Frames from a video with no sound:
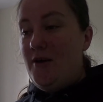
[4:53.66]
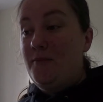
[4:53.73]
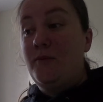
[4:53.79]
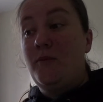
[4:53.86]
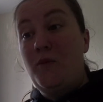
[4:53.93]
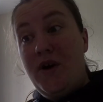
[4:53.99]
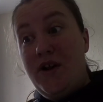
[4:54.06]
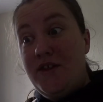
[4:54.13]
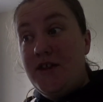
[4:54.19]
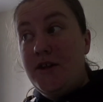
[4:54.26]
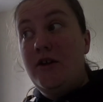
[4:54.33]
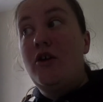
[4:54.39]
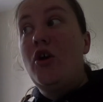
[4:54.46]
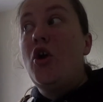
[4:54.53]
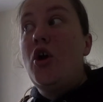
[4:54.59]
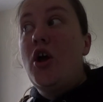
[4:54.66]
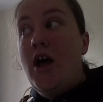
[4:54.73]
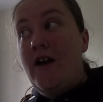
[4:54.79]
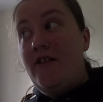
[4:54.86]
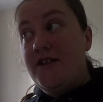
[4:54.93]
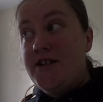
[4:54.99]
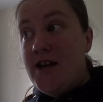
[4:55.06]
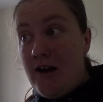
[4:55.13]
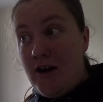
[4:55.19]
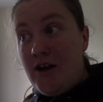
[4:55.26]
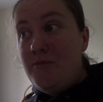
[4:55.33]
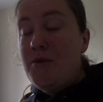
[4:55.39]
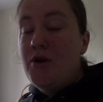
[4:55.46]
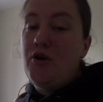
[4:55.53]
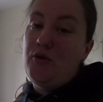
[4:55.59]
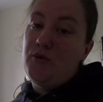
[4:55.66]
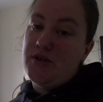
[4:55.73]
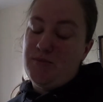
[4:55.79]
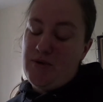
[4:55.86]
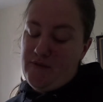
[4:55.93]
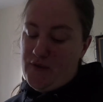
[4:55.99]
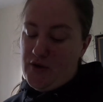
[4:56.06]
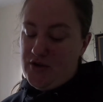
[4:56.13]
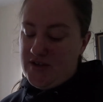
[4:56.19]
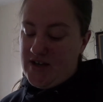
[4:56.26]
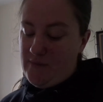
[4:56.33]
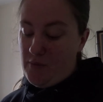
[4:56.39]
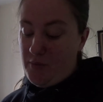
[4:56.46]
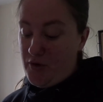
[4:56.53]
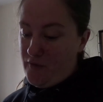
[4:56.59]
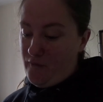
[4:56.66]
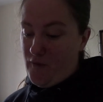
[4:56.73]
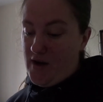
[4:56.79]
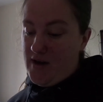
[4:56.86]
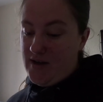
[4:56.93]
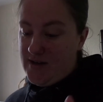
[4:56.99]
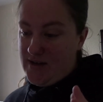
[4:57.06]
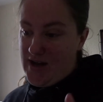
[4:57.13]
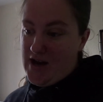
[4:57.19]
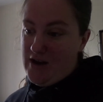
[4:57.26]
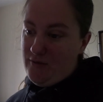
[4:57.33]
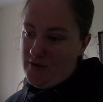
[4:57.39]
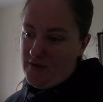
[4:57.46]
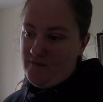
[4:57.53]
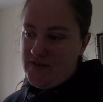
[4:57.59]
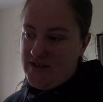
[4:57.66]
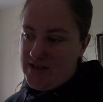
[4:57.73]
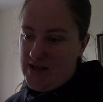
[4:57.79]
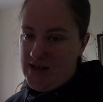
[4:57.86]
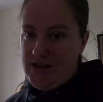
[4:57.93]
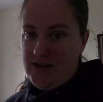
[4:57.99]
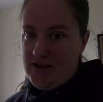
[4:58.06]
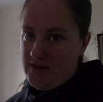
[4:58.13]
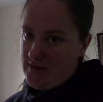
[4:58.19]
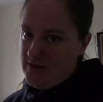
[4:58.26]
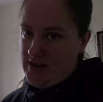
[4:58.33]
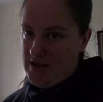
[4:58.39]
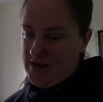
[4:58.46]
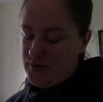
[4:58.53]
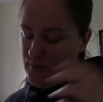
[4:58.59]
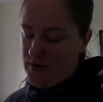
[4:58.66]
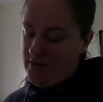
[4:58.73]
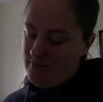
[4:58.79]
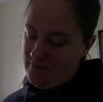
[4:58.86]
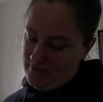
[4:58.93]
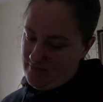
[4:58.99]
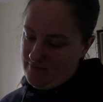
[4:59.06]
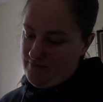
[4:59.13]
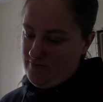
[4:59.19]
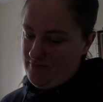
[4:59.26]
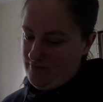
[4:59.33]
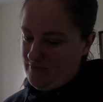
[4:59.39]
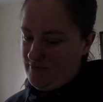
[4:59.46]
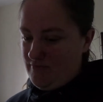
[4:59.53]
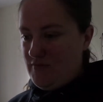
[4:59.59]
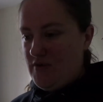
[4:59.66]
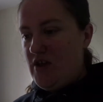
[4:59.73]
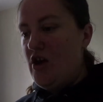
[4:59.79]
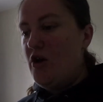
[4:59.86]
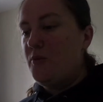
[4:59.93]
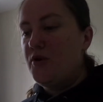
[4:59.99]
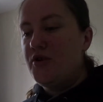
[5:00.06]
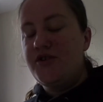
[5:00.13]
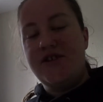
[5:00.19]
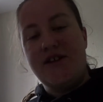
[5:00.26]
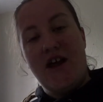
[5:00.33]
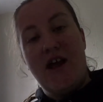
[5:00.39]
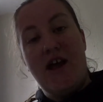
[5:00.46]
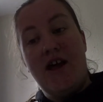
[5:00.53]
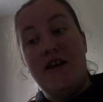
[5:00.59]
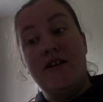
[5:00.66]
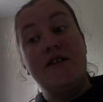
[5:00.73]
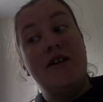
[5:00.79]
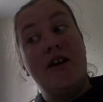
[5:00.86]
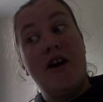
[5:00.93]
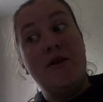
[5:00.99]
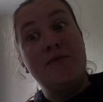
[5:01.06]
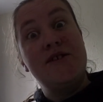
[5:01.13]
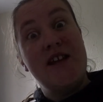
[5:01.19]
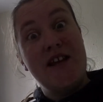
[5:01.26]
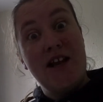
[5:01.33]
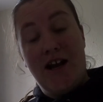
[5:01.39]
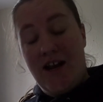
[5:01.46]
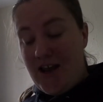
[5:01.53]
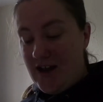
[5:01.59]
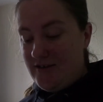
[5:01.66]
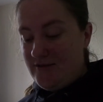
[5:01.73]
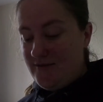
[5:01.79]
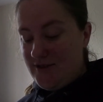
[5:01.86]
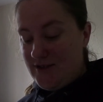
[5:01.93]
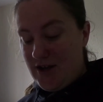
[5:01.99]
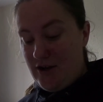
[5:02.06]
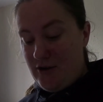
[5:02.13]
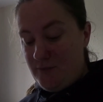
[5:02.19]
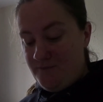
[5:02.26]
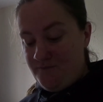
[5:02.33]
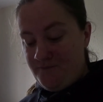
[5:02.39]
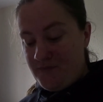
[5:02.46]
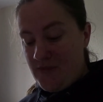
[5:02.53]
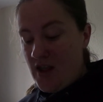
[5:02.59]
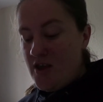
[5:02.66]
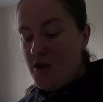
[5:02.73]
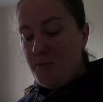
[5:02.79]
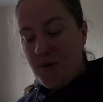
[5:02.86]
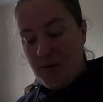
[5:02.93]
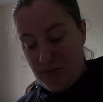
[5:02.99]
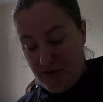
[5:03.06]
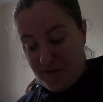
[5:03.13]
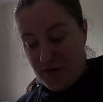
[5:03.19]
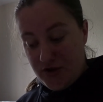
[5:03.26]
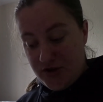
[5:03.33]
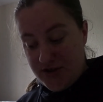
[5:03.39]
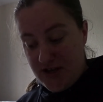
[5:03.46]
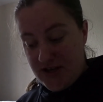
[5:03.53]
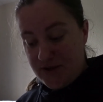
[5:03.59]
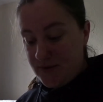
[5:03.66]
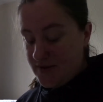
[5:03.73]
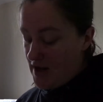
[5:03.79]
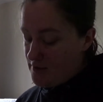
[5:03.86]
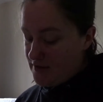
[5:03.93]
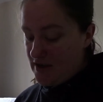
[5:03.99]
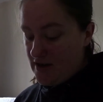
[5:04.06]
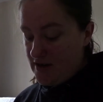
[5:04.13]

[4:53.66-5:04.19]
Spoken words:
with, at the time, who was my first ever boyfriend. Now, obviously, things went upwards, and I'm single again. So, but my first kiss was outside a